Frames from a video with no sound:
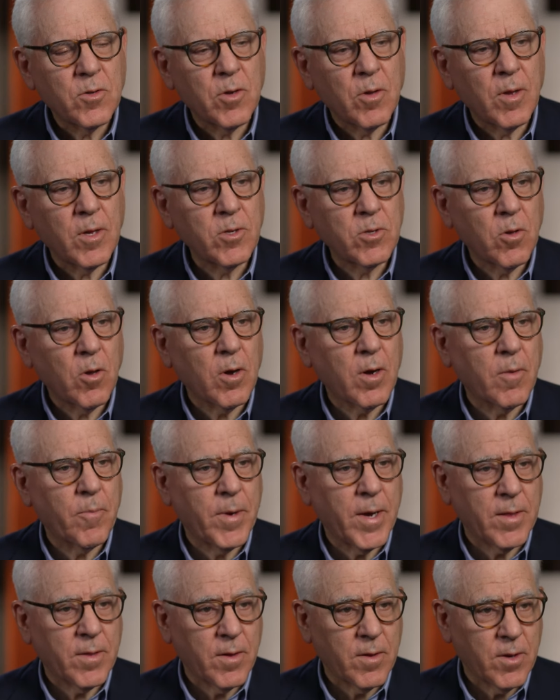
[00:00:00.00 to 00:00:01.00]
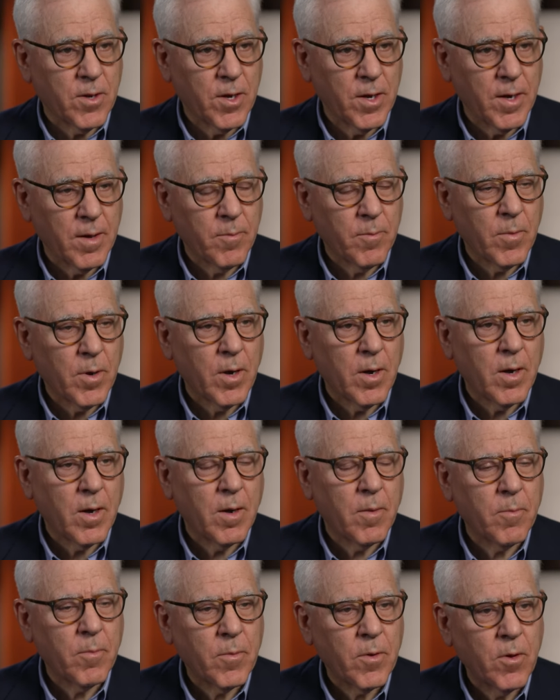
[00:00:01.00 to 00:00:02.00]
So let's talk about the team.
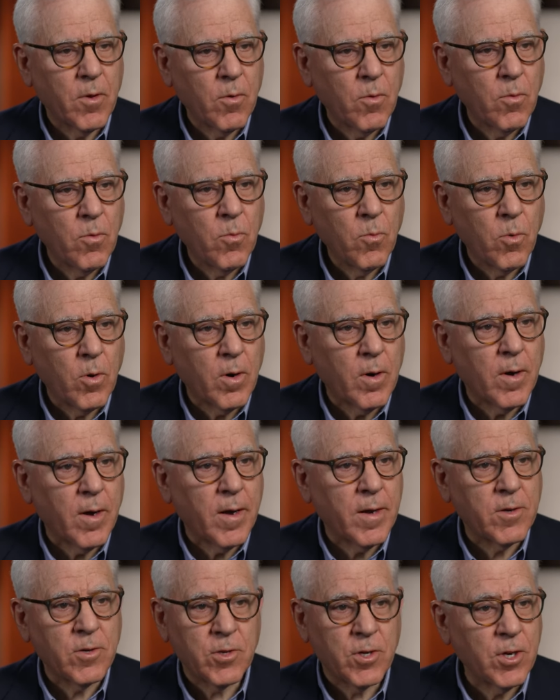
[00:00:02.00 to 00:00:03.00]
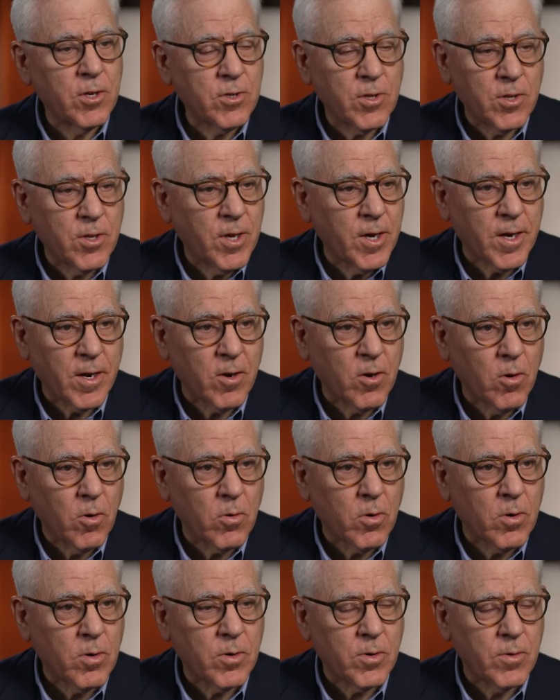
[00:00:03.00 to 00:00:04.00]
Um, you were a season ticket
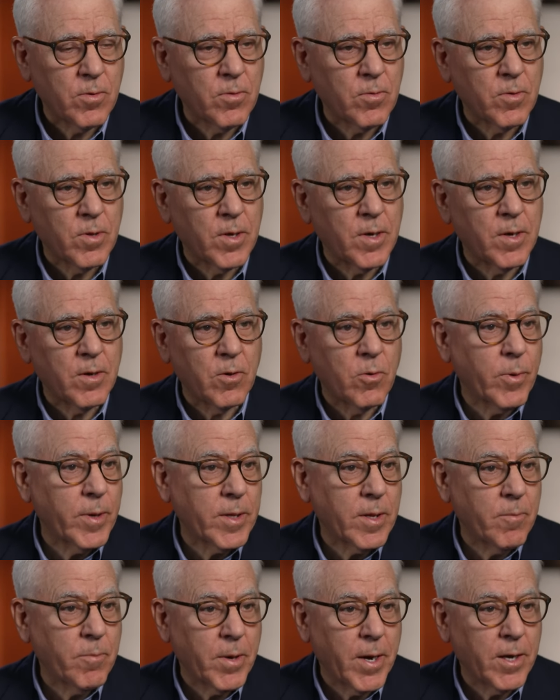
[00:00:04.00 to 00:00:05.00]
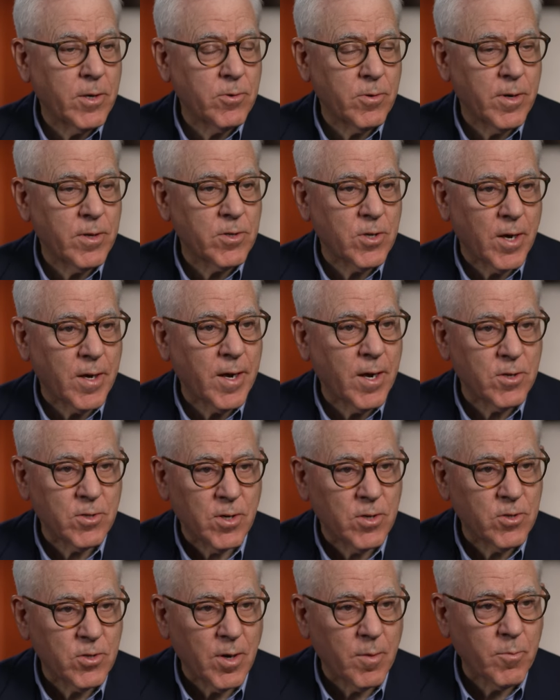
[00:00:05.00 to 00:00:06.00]
holder to the New England Patriots, I
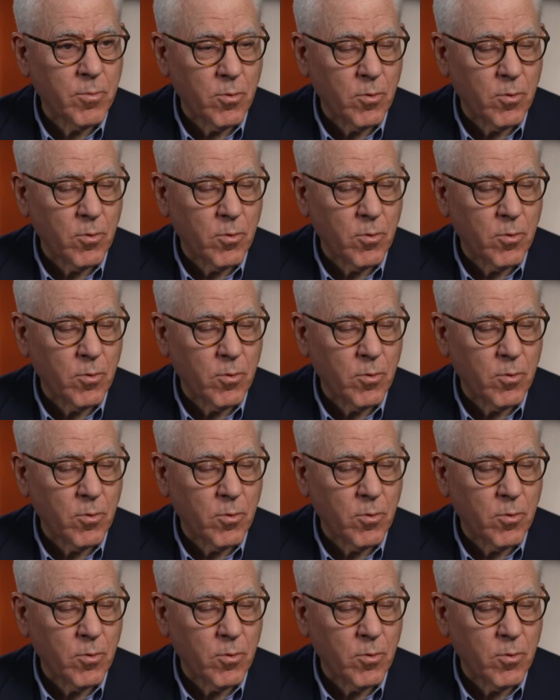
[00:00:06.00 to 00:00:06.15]
guess, at some